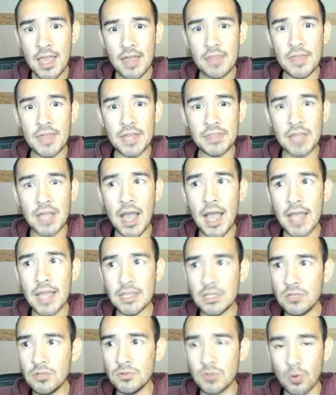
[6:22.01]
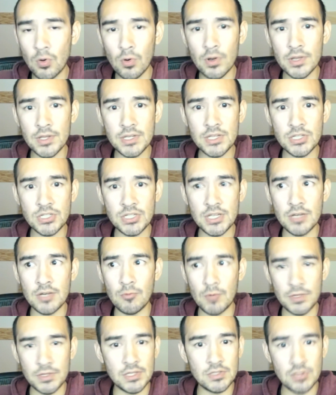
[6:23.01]
that the IQ Tour edition
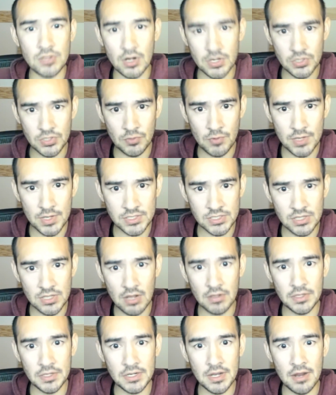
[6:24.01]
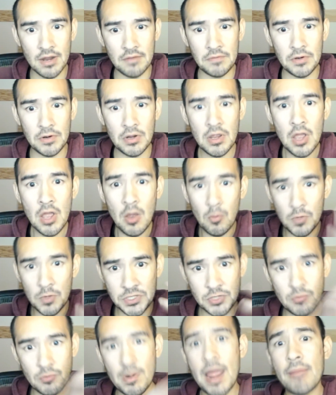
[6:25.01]
with its R2S solid cover
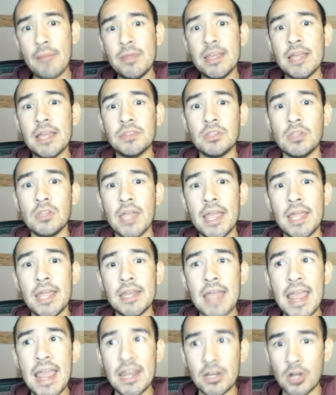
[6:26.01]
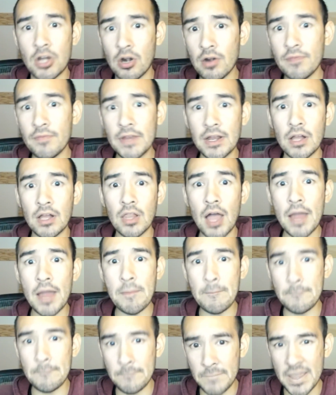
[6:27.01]
was grabbing at the lane and curving a
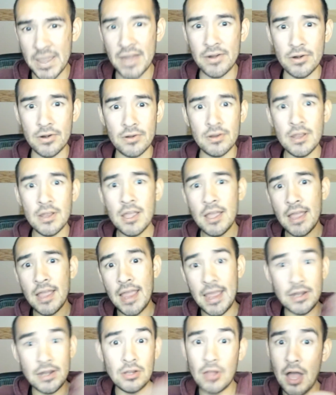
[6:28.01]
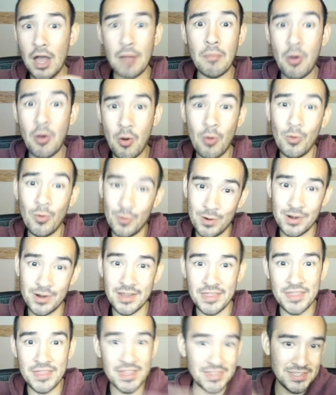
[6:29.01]
lot better and a lot
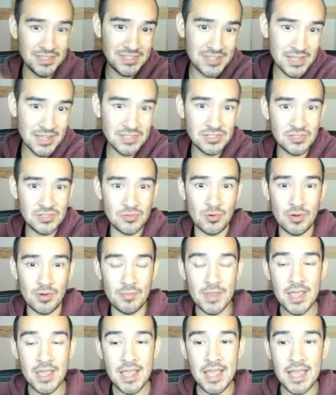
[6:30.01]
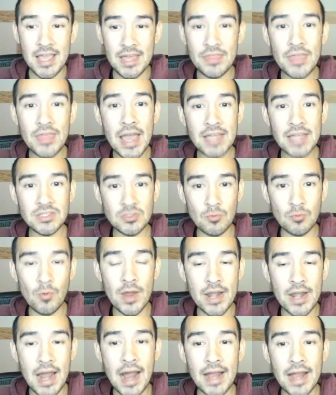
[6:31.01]
more than the Sunstorm. And that's
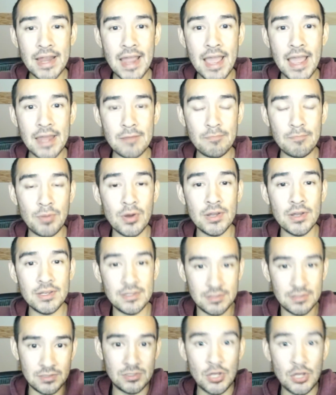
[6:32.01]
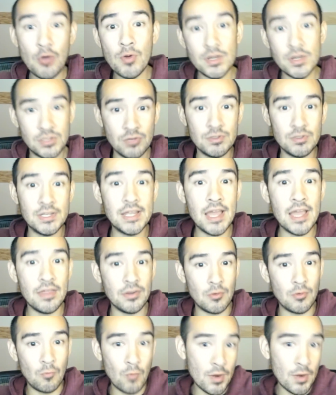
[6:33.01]
when I had put two and two
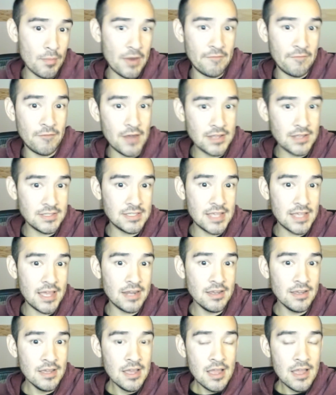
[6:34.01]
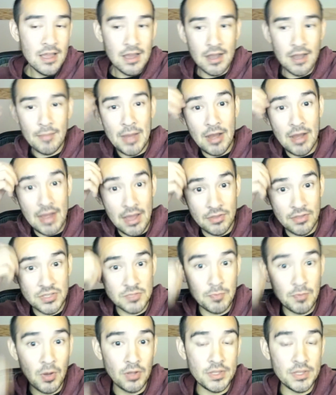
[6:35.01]
together. What my friend said about how this
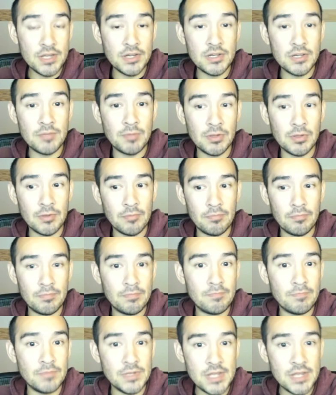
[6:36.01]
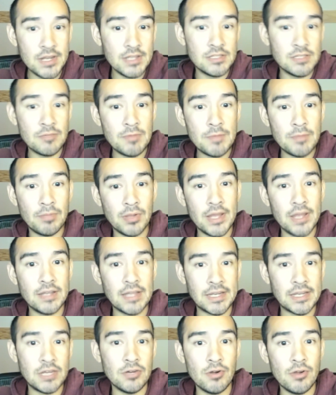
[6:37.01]
ball needed to be played
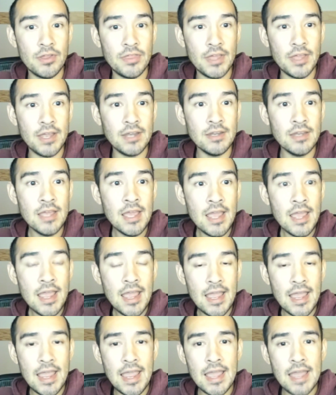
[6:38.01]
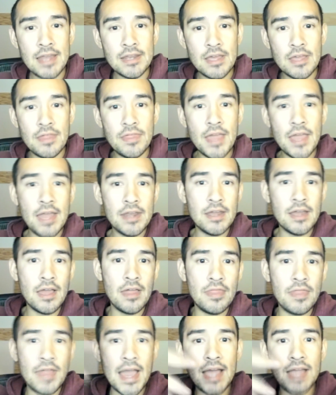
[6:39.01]
like urethane, and then
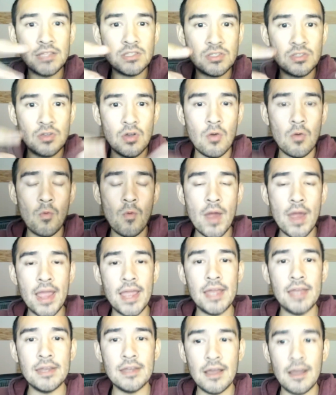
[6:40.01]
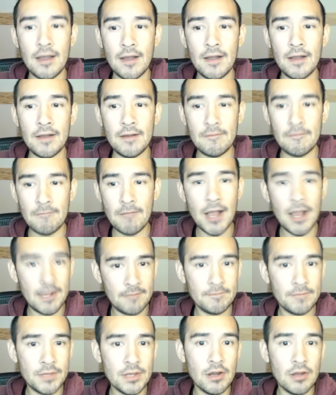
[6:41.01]
that's when
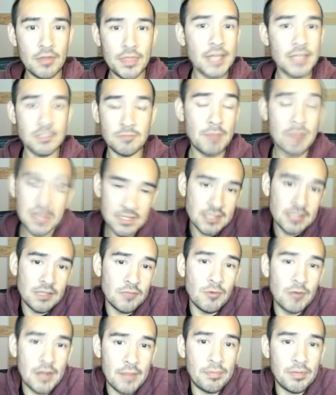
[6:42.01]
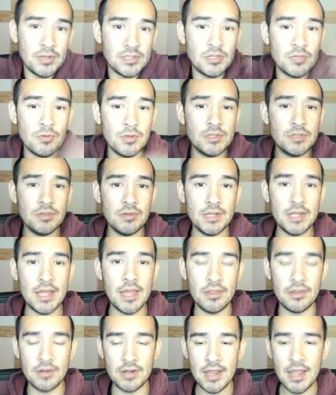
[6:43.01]
that's basically when I put two and two
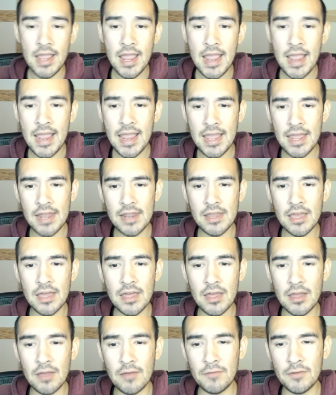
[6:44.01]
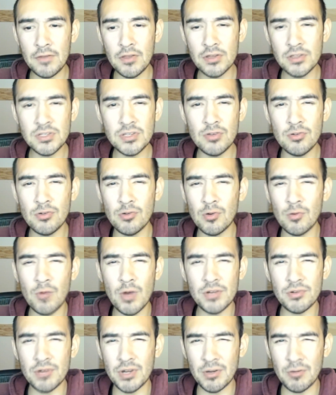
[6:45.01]
together. And for those of you who are
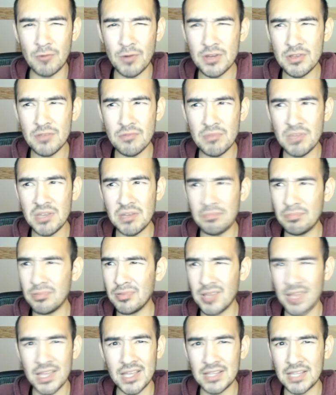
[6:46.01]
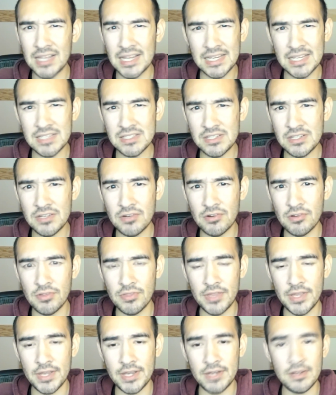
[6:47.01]
wondering, what do you mean play it like it's
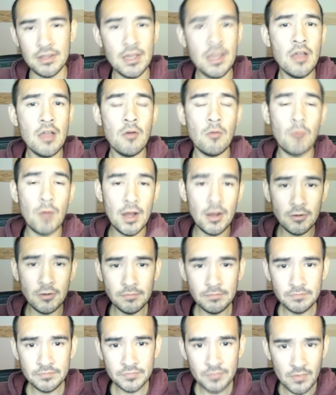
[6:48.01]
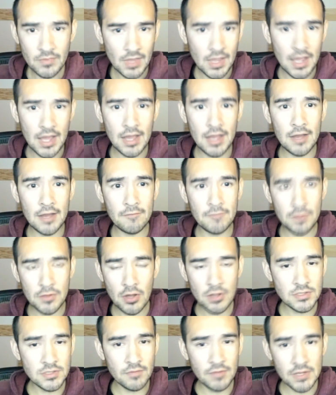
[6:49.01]
urethane? Well, for
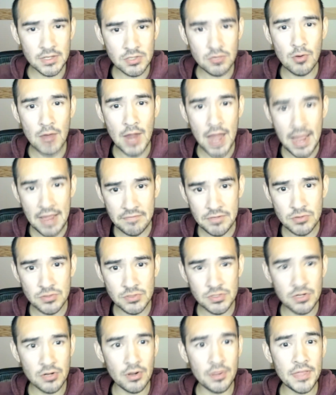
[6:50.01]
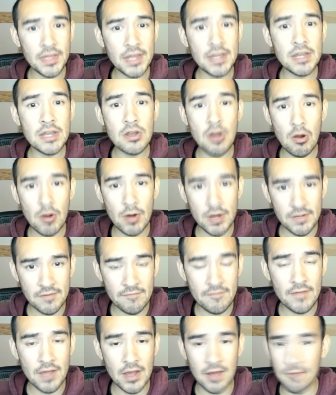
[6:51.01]
those of us who have used urethane and know
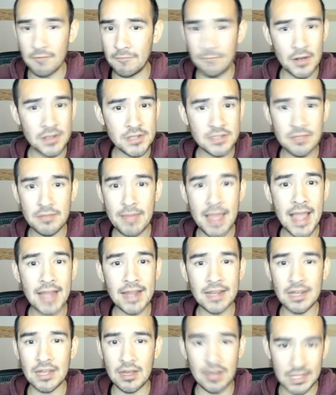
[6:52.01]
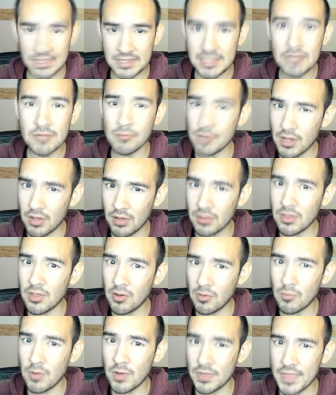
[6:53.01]
it front to back, I think we all
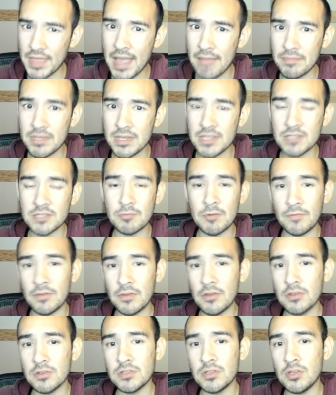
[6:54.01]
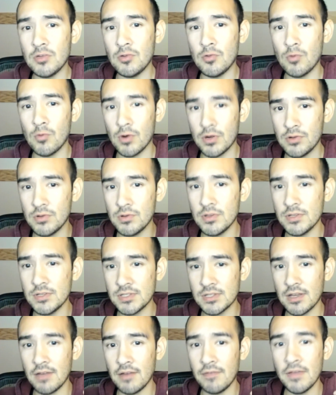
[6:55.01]
know what that means. But for those of you who are new to this
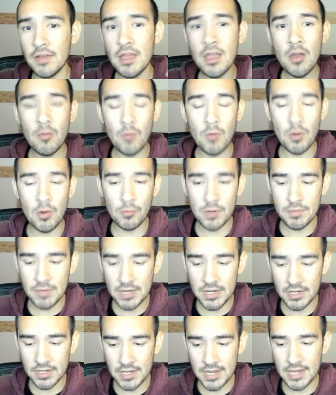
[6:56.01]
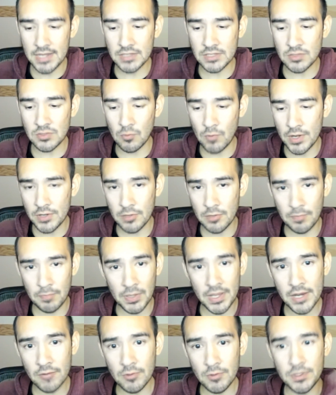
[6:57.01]
stuff, what we mean is when you're
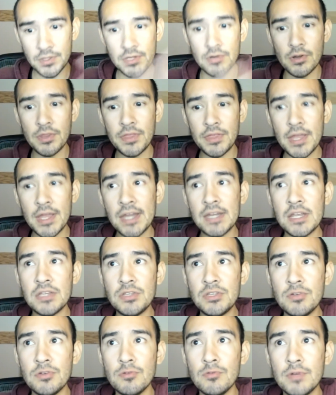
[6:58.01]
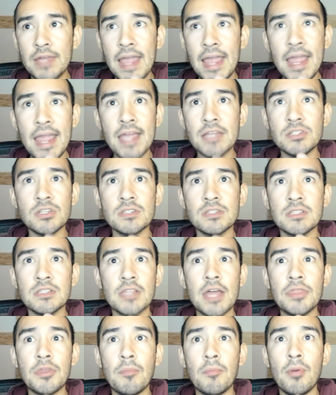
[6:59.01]
playing with urethane, you can't just
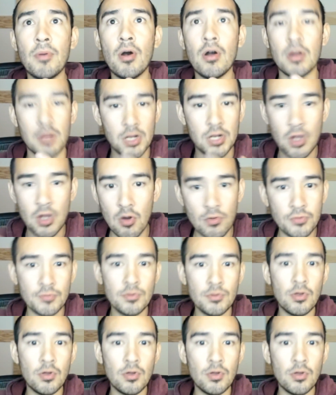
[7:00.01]
let the ball go through